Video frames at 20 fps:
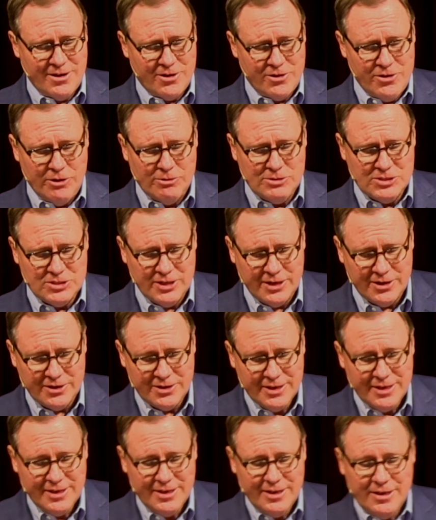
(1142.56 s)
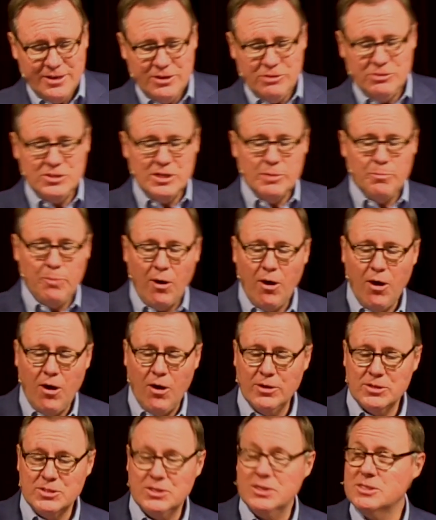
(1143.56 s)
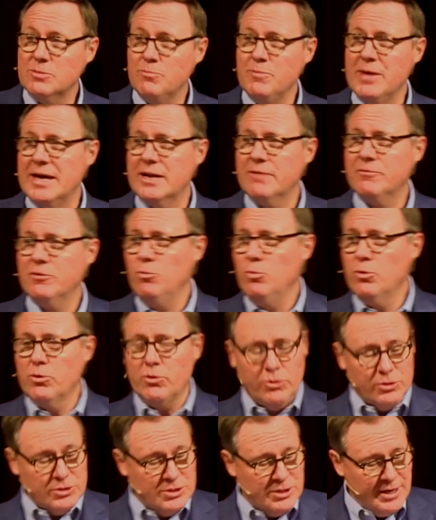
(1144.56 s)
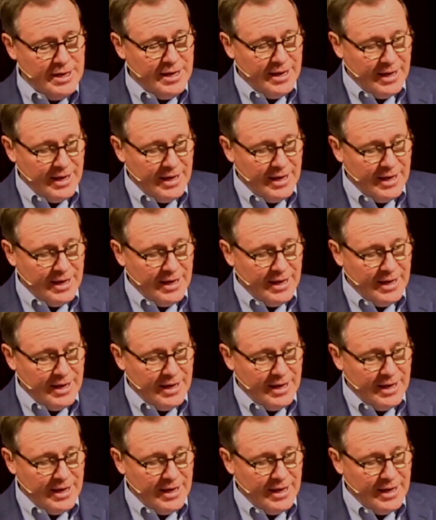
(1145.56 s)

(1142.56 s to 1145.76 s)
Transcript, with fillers: our notes there, you see Paul as this man of the world,